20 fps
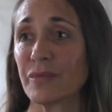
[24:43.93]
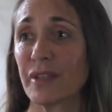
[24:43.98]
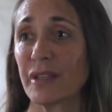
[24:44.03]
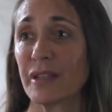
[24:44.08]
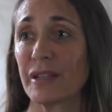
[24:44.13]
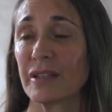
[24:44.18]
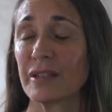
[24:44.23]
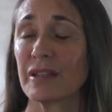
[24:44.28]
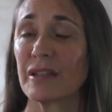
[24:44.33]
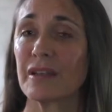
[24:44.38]

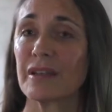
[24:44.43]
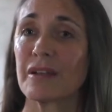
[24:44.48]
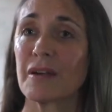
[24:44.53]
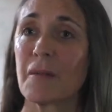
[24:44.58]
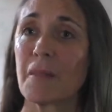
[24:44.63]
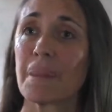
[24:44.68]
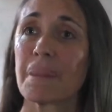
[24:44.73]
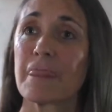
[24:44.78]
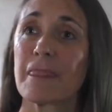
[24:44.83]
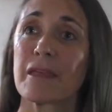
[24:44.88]
And
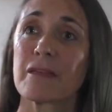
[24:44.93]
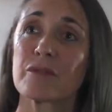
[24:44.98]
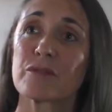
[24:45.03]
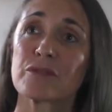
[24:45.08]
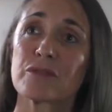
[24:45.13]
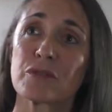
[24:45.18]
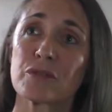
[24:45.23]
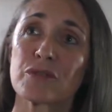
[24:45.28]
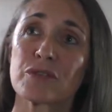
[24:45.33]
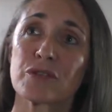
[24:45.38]

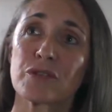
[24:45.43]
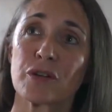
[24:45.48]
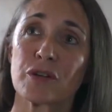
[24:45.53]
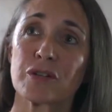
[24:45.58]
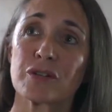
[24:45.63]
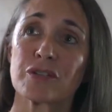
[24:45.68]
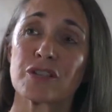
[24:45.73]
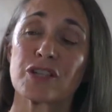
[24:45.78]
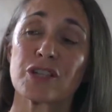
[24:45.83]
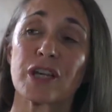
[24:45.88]
so I
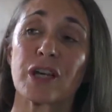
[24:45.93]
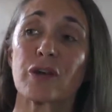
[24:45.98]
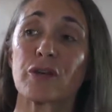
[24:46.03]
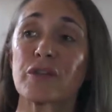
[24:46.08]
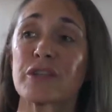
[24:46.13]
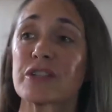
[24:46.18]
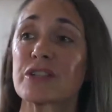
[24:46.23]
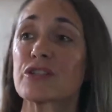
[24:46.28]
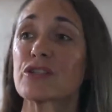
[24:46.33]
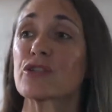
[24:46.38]
started to
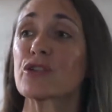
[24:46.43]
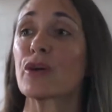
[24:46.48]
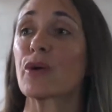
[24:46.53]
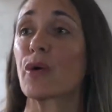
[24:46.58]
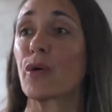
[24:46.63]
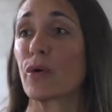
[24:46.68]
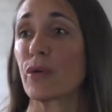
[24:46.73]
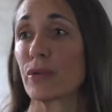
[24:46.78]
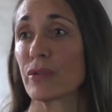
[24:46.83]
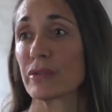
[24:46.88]
share this
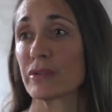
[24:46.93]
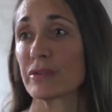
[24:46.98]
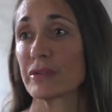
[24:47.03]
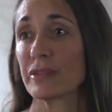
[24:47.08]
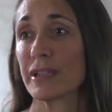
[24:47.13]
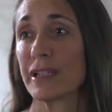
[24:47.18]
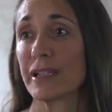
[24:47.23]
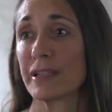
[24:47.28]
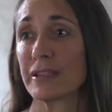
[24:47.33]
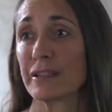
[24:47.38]
joke
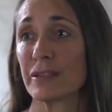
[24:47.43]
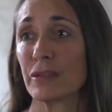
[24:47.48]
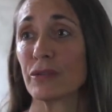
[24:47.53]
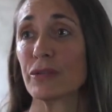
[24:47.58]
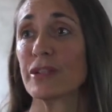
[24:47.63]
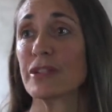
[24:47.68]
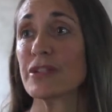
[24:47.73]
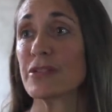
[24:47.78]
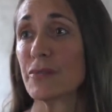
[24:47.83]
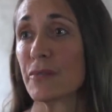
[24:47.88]
that, oh,
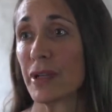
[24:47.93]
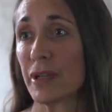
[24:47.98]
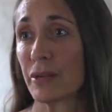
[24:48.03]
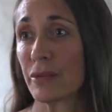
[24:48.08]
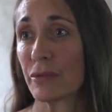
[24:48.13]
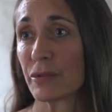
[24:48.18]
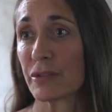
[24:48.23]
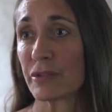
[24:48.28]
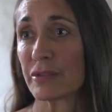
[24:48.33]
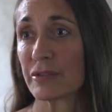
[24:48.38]
these
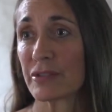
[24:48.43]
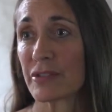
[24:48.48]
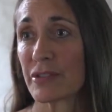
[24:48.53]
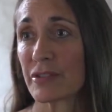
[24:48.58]
men were